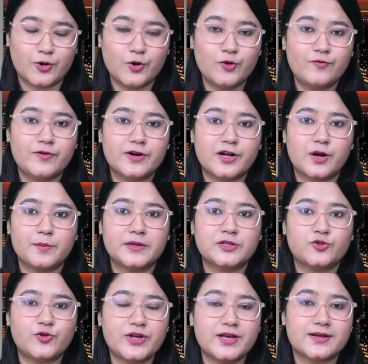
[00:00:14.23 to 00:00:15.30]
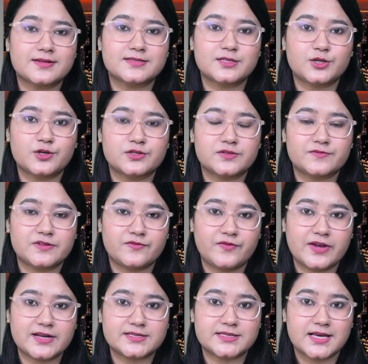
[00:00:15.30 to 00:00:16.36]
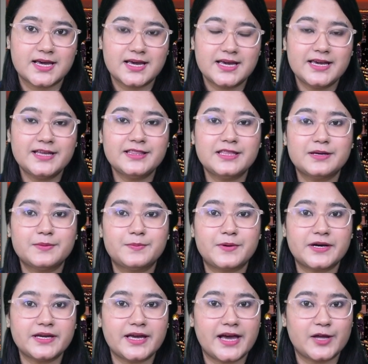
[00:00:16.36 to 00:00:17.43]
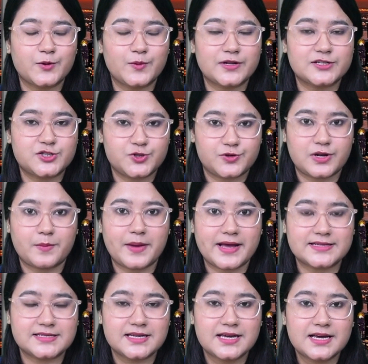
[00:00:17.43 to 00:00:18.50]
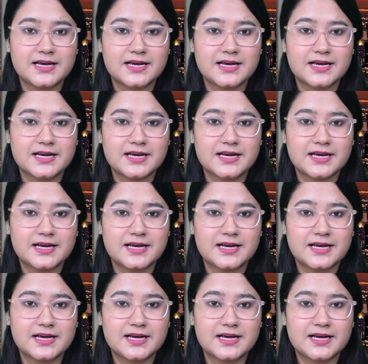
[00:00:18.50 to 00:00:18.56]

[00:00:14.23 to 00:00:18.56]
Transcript: overcoming three consecutive defeats in the biannual tournament.